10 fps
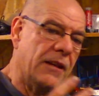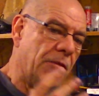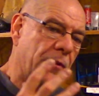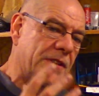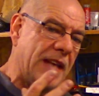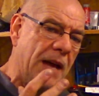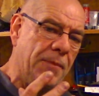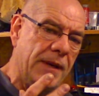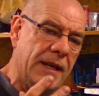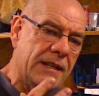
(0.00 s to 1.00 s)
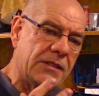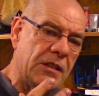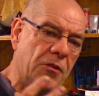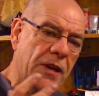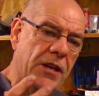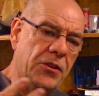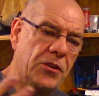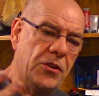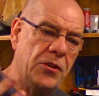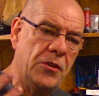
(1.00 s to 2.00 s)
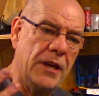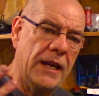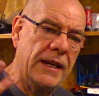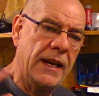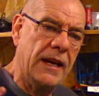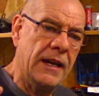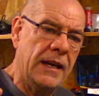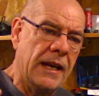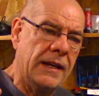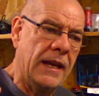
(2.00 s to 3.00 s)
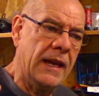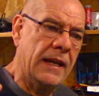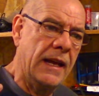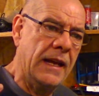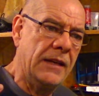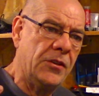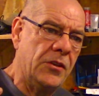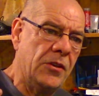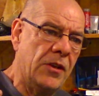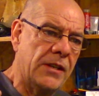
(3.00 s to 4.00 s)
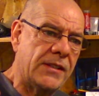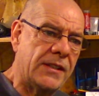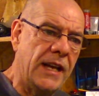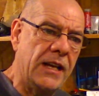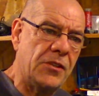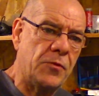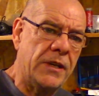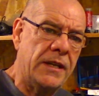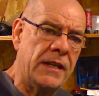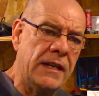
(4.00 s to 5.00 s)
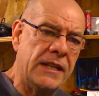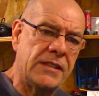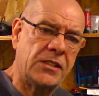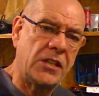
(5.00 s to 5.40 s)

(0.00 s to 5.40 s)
what's happening is they're going to into a stage where is